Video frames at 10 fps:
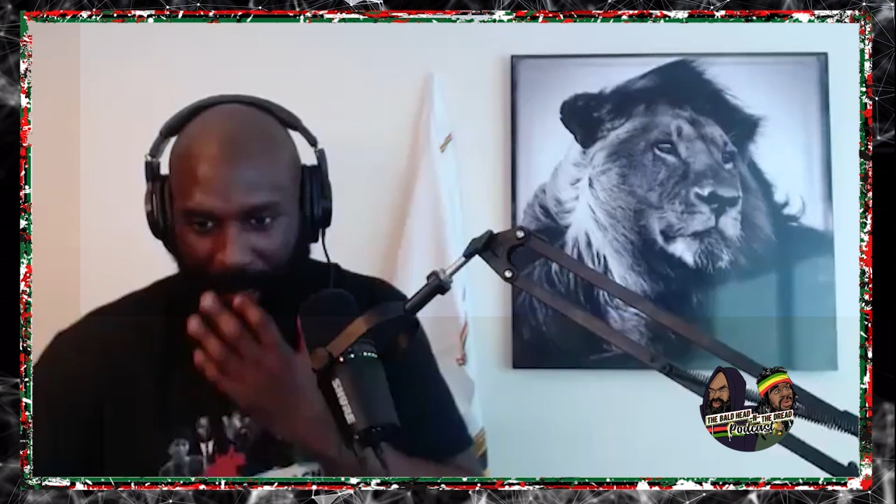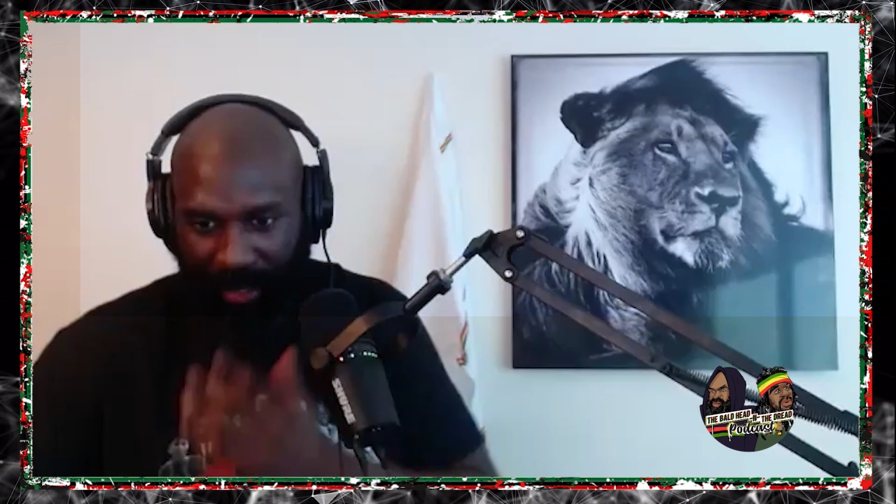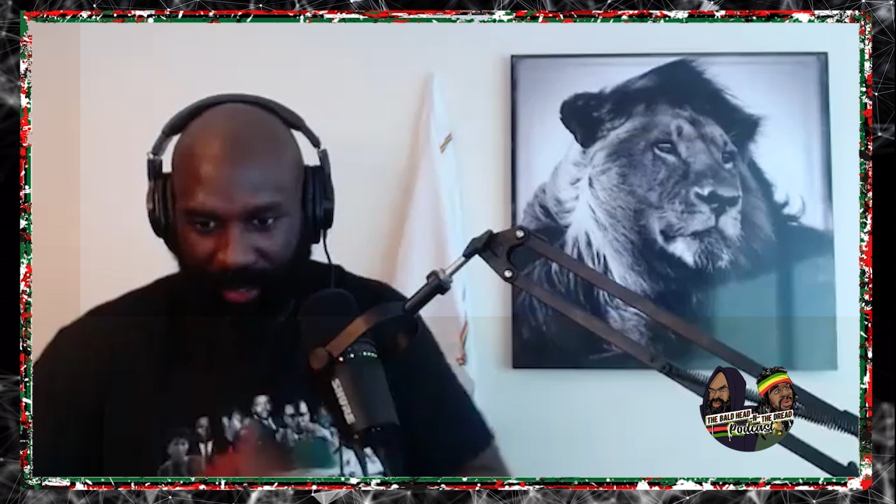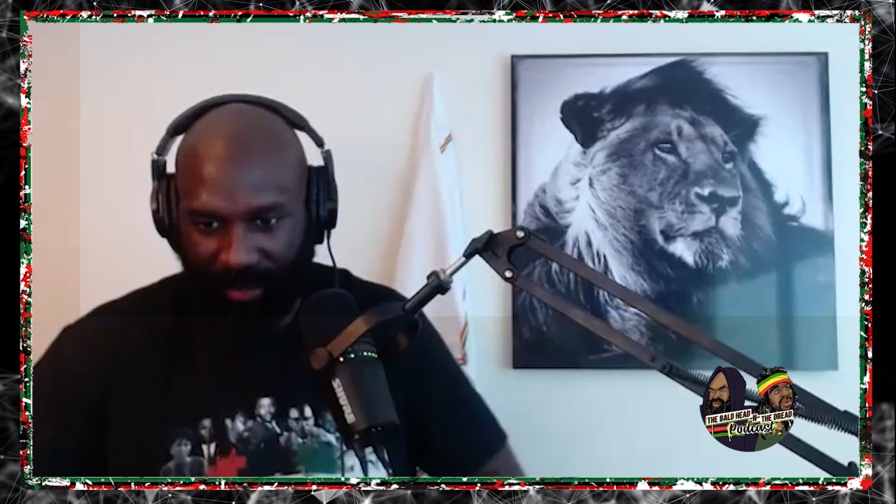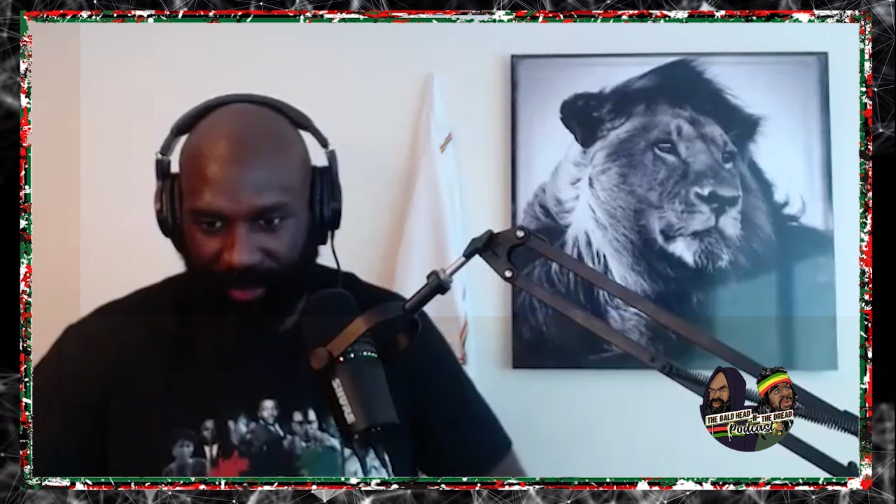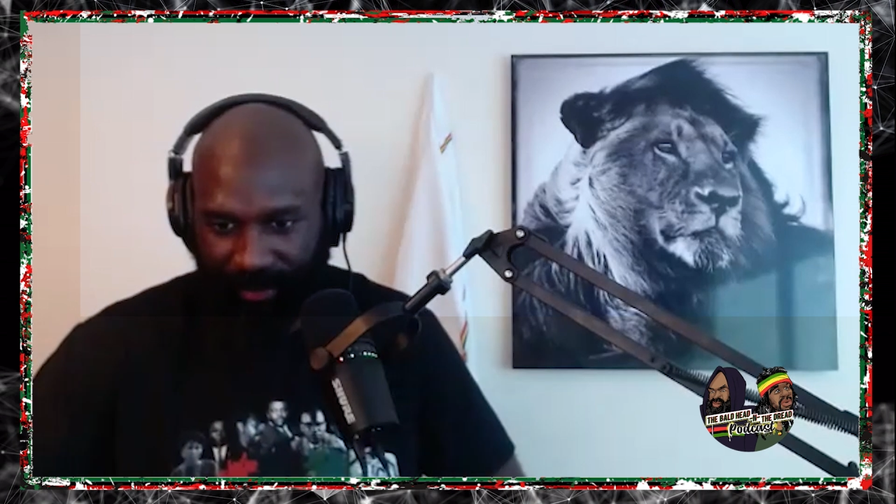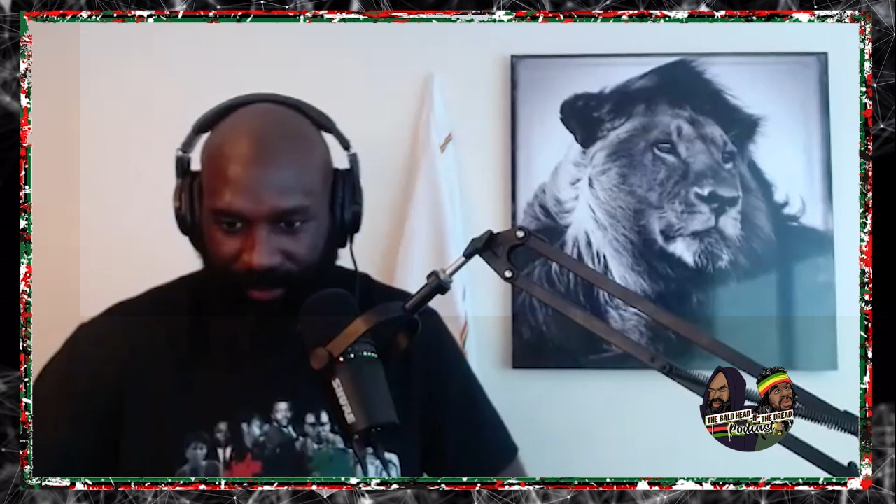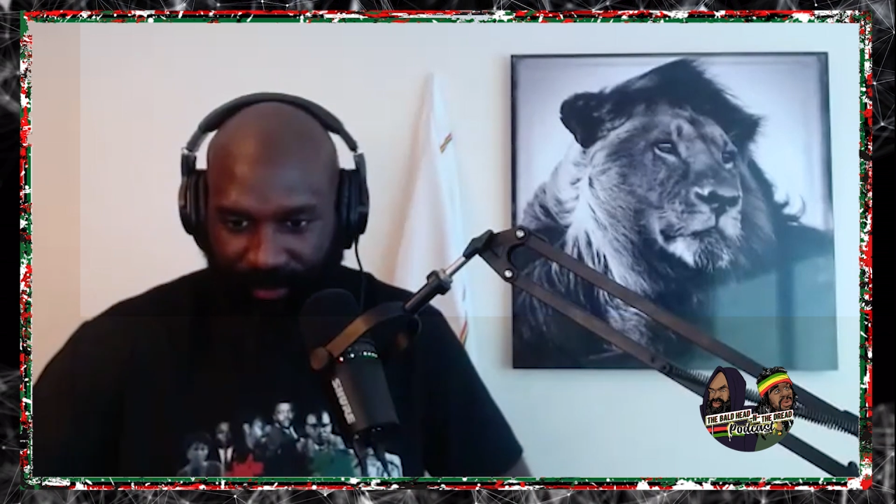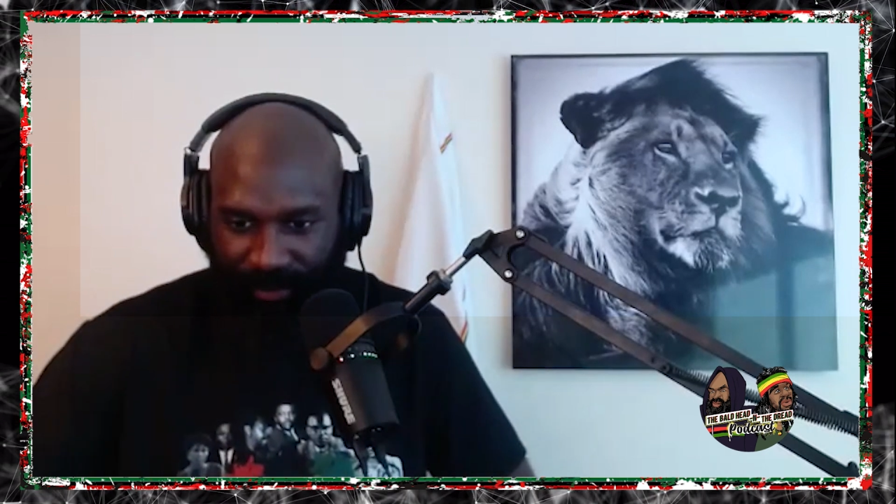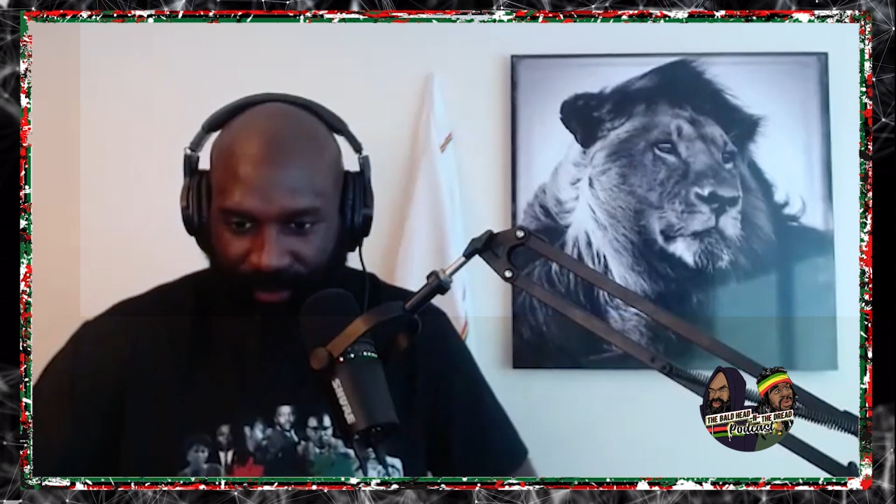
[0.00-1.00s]
Ravi
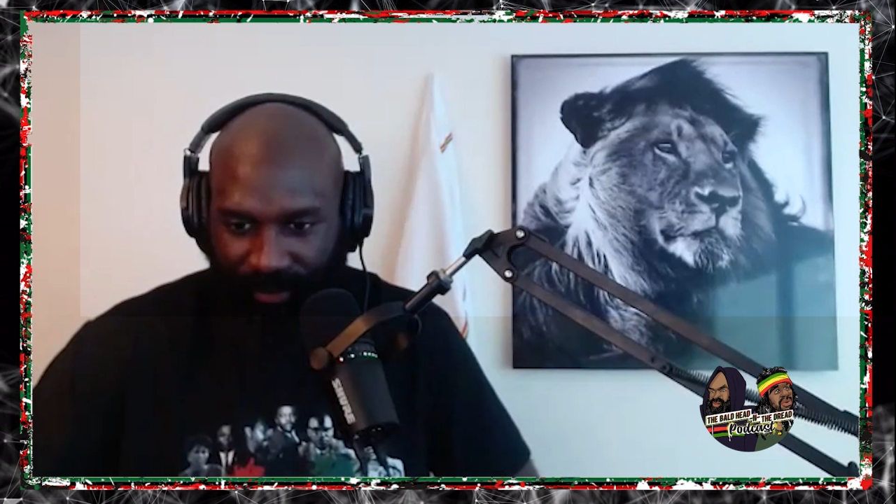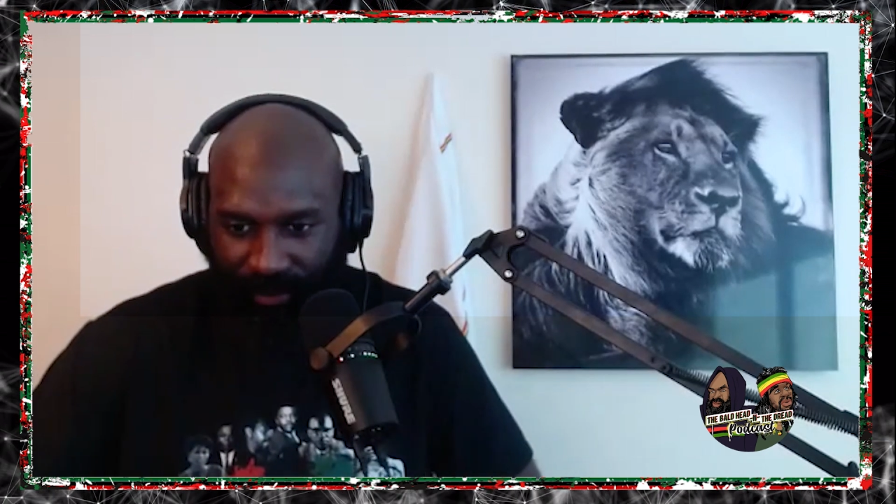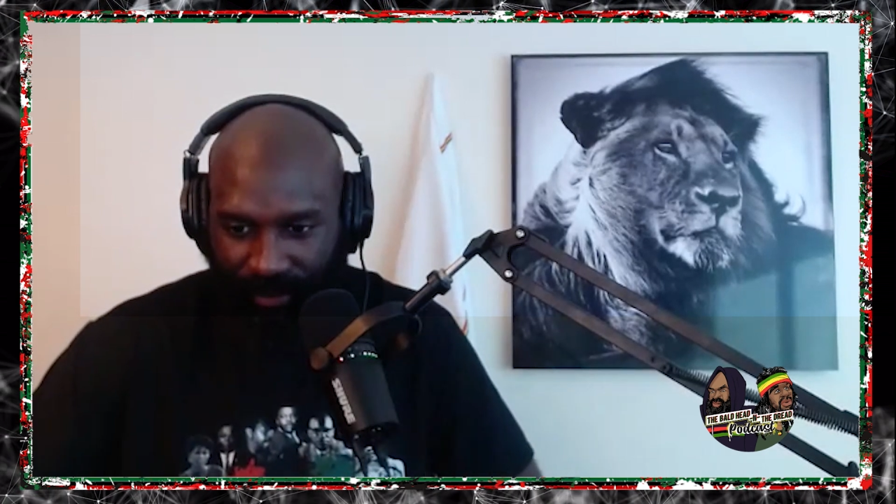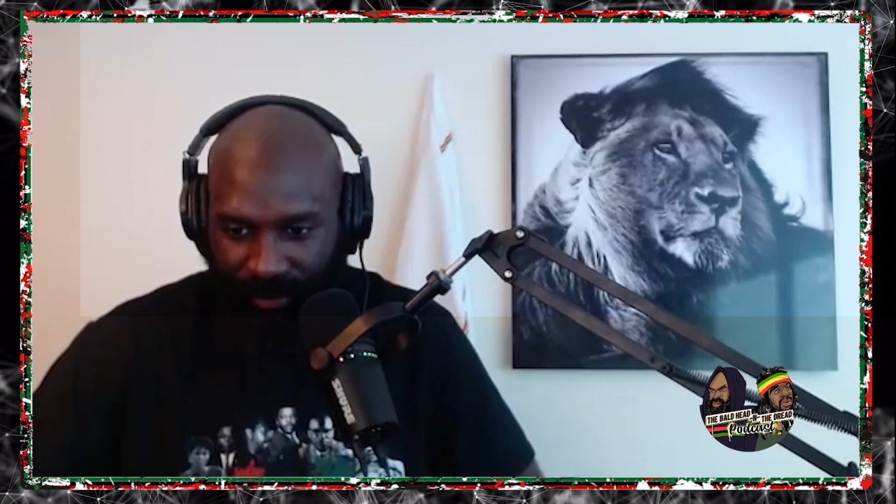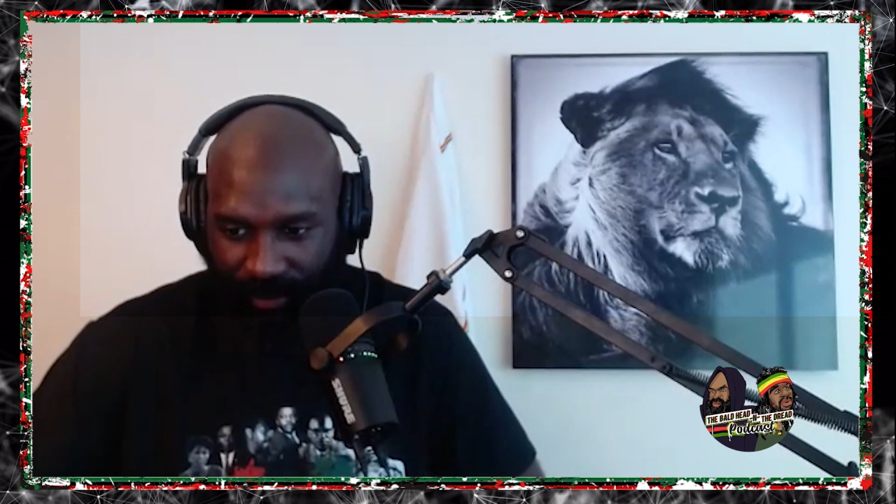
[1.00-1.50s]
Shakespeare